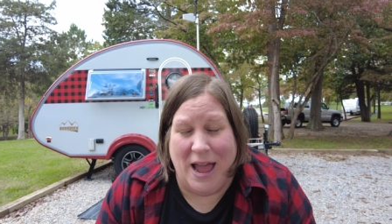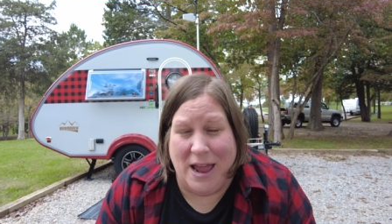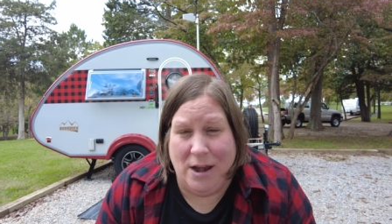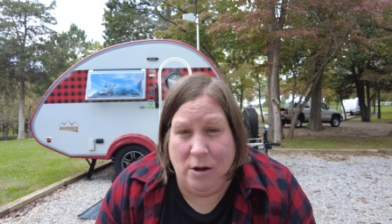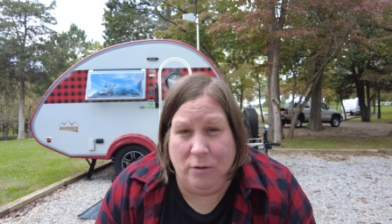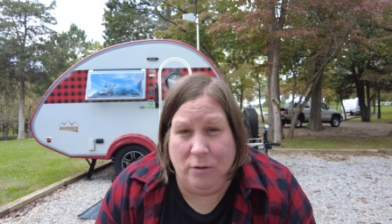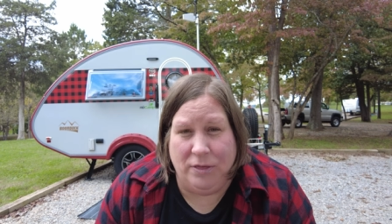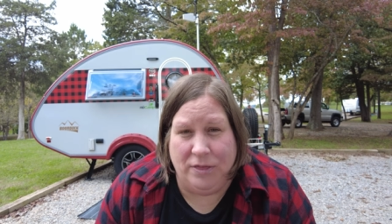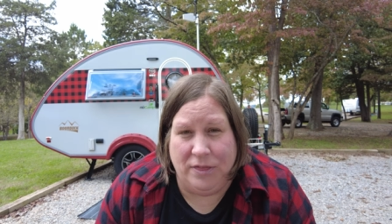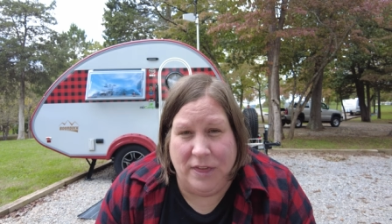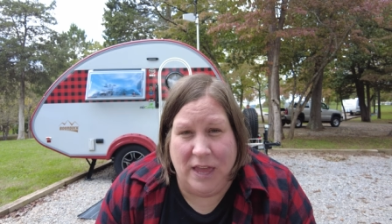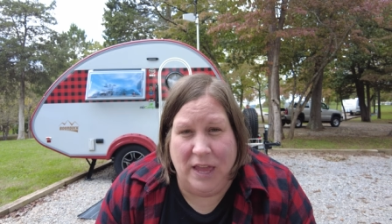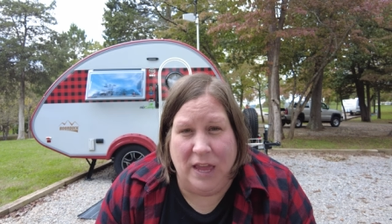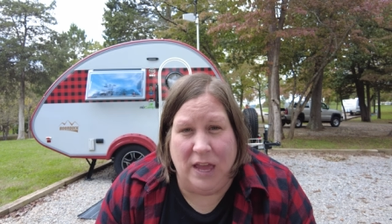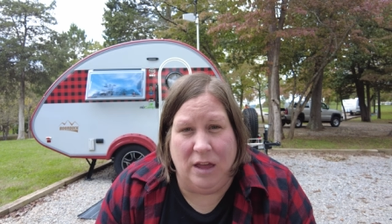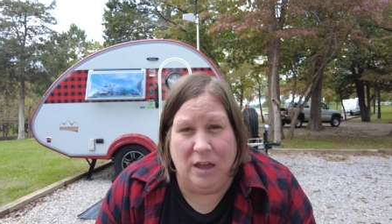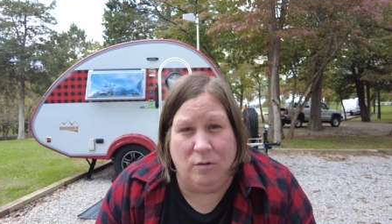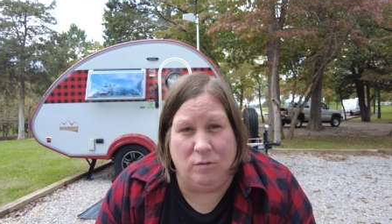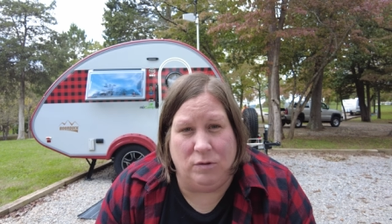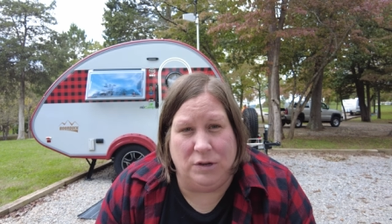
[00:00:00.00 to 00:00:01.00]
I don't
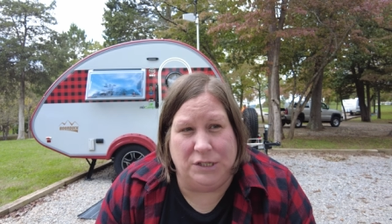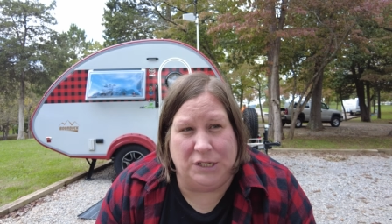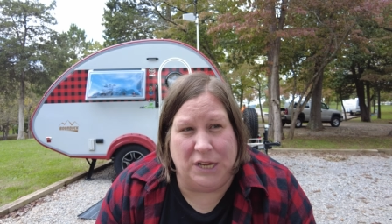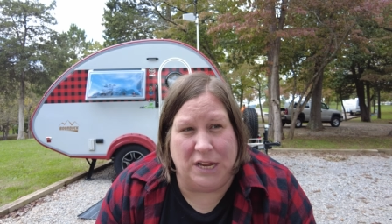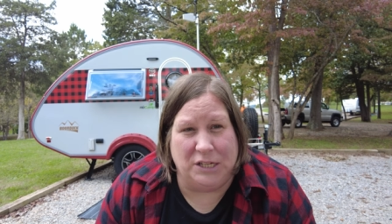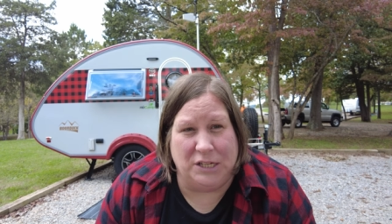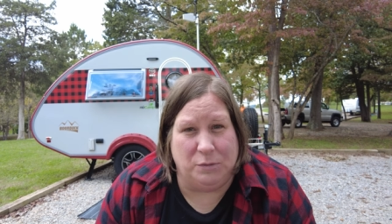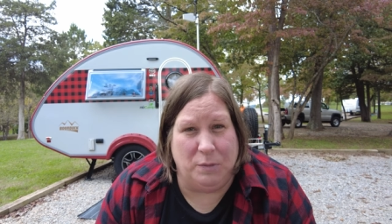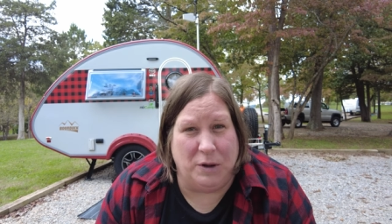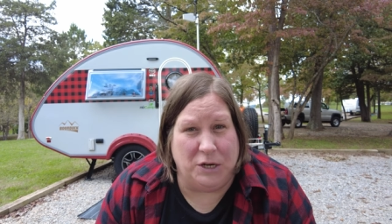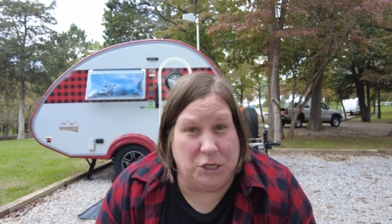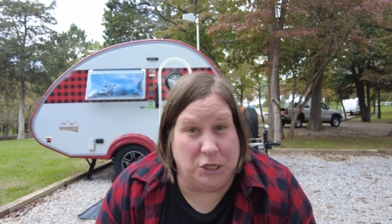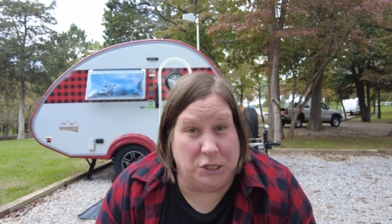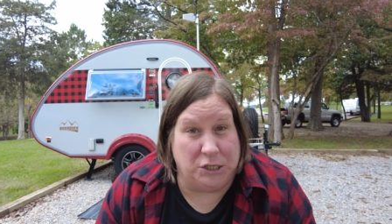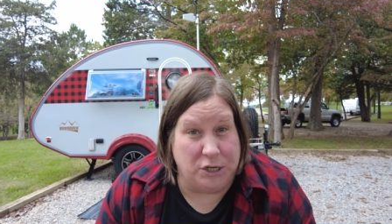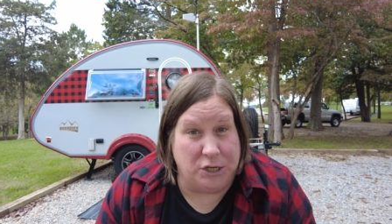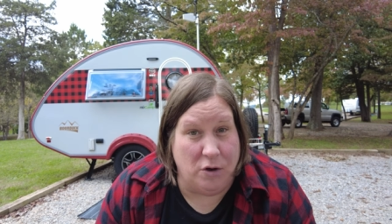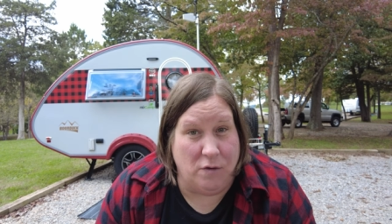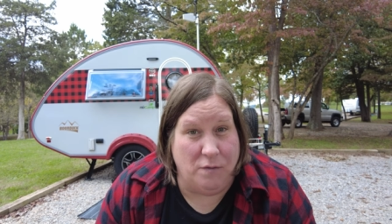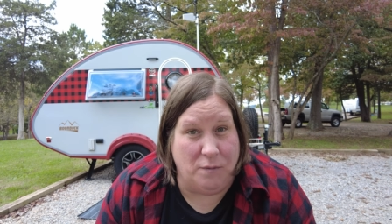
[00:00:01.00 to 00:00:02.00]
think it was as much a
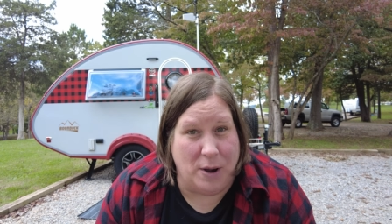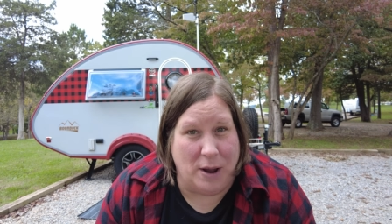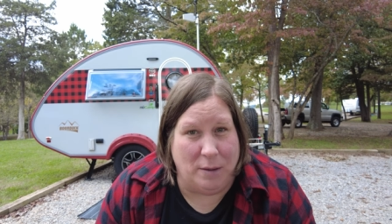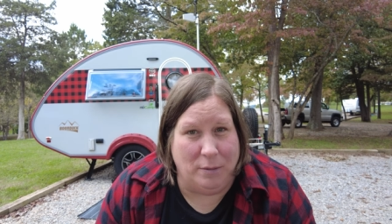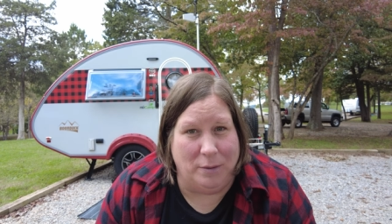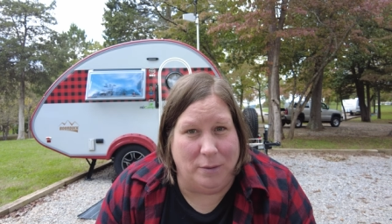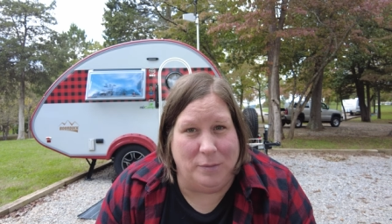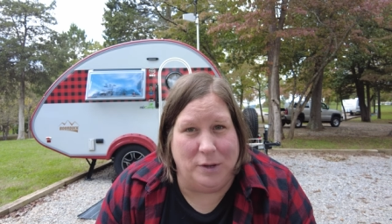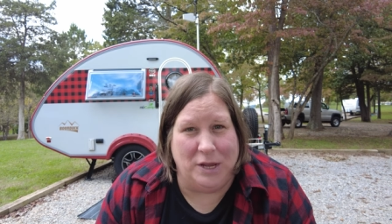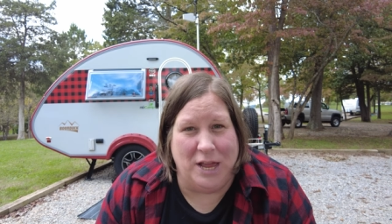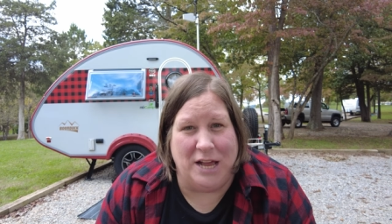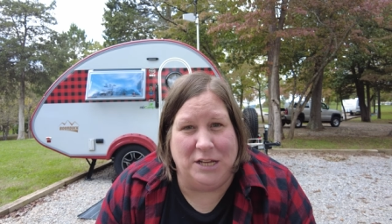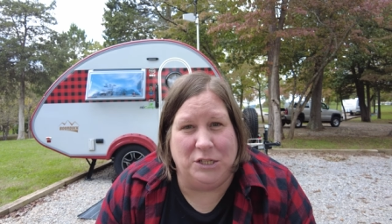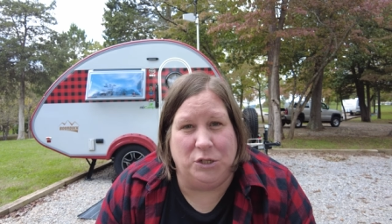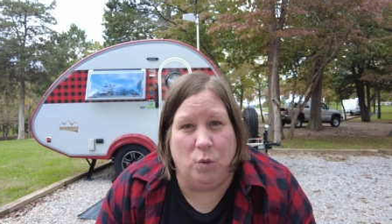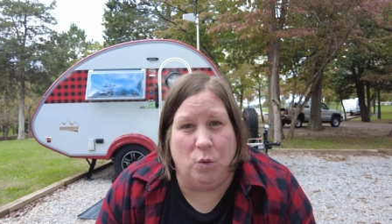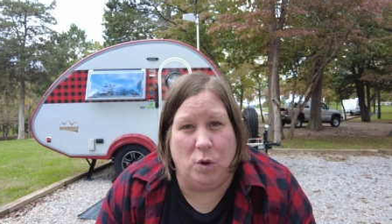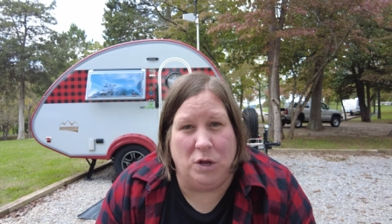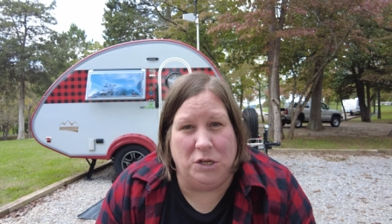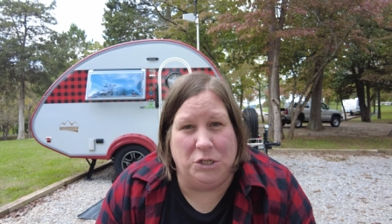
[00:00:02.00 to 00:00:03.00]
stove problem as
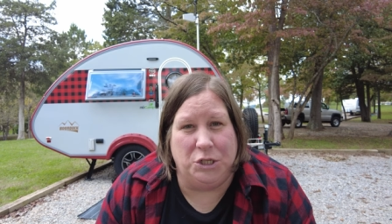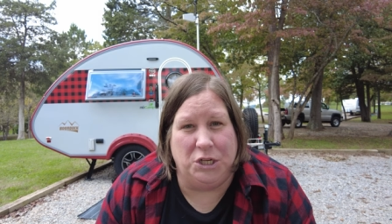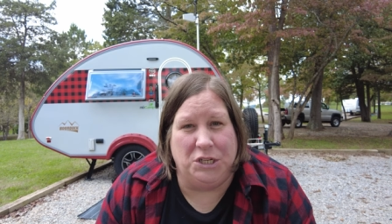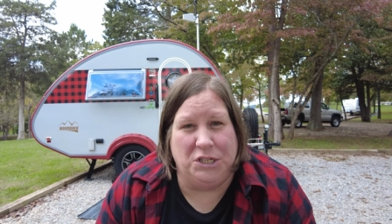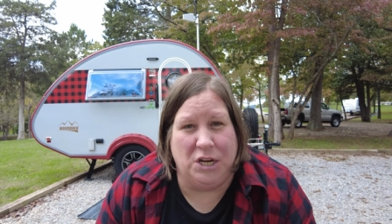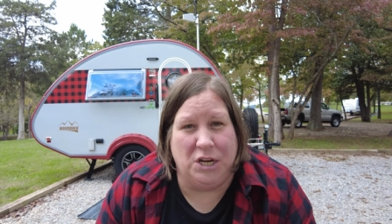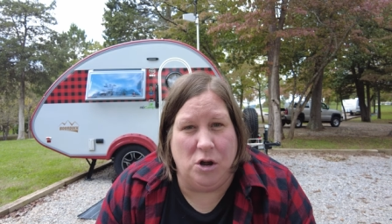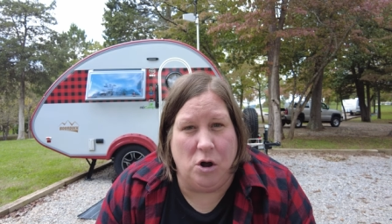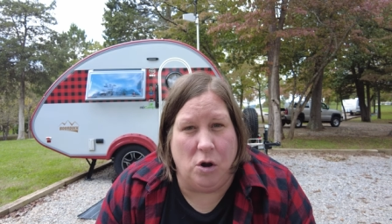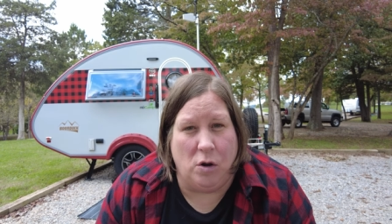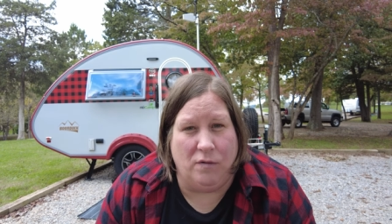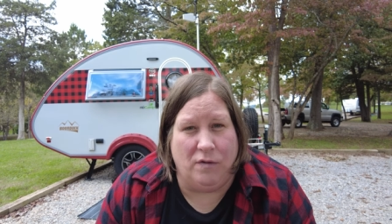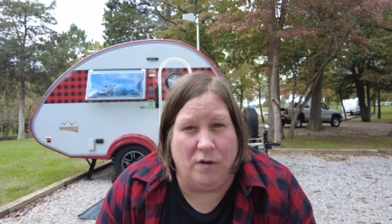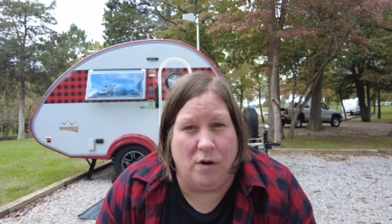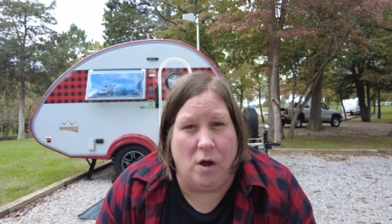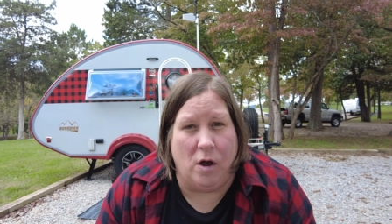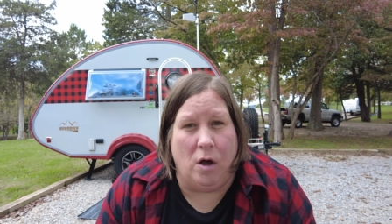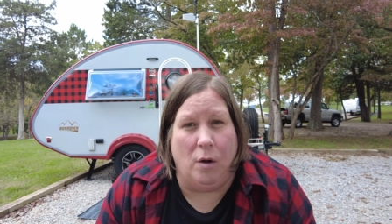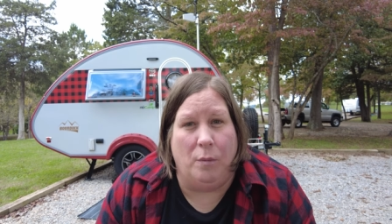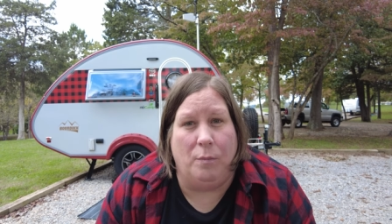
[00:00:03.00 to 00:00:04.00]
it was just an
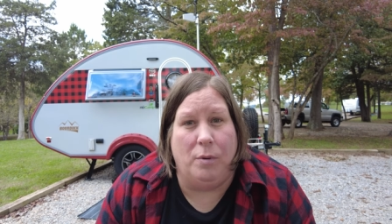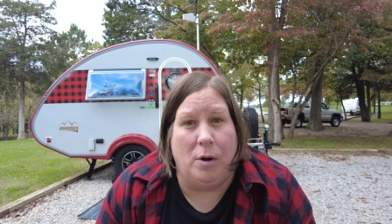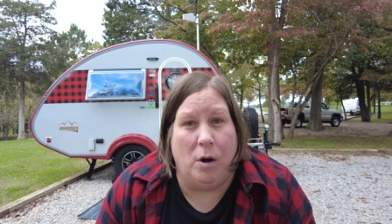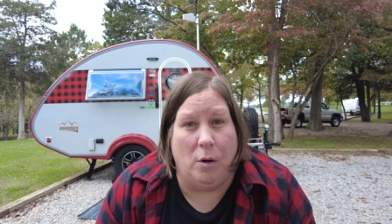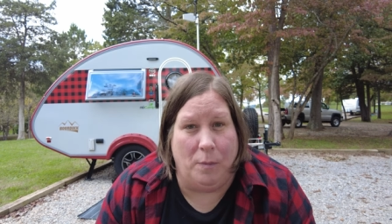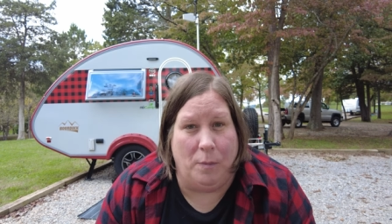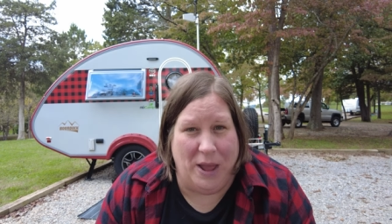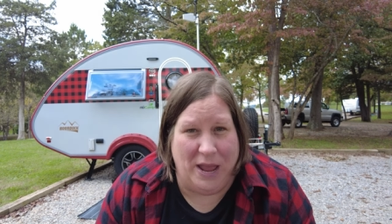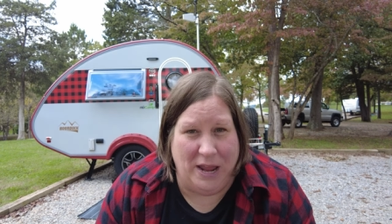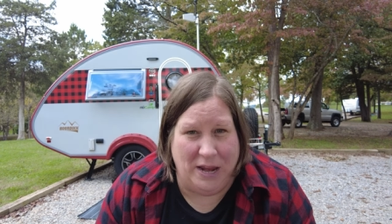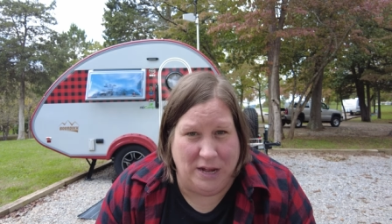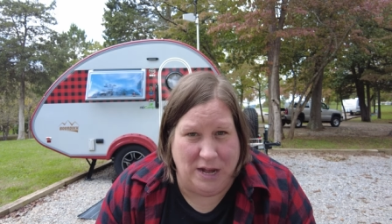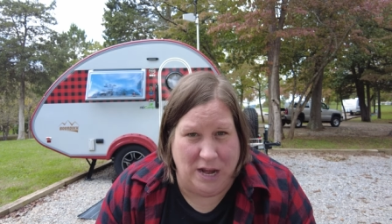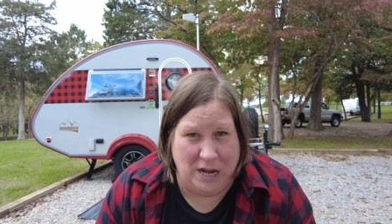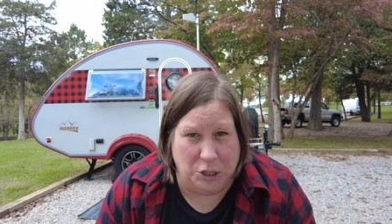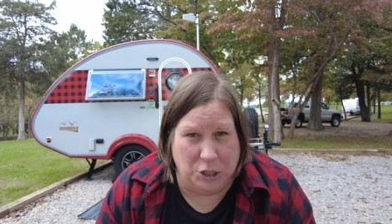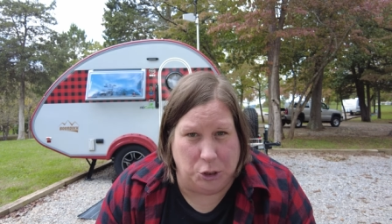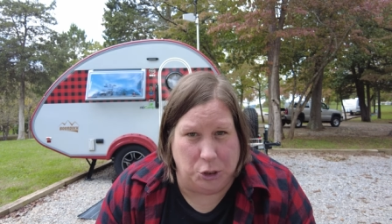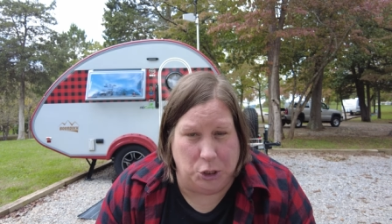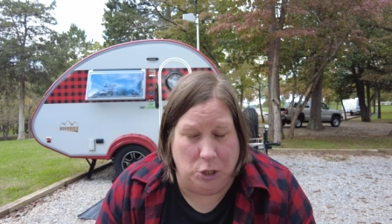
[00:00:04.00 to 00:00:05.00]
overall propane
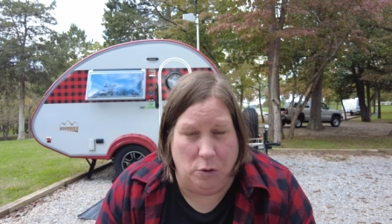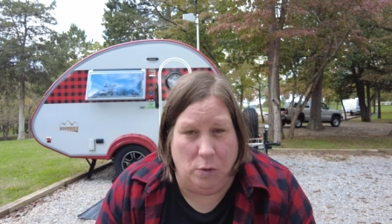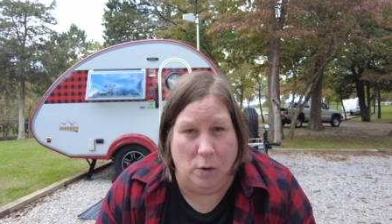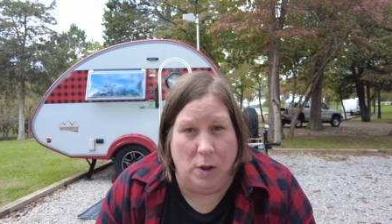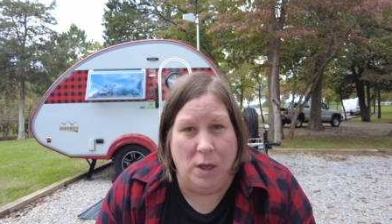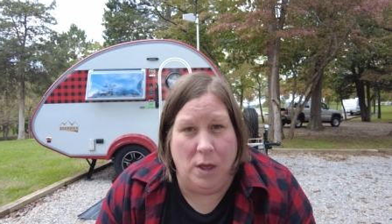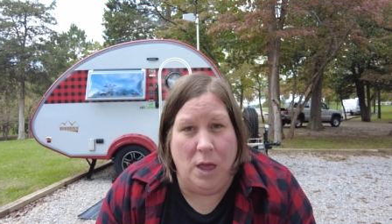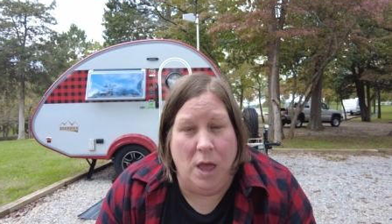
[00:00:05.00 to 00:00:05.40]
issue.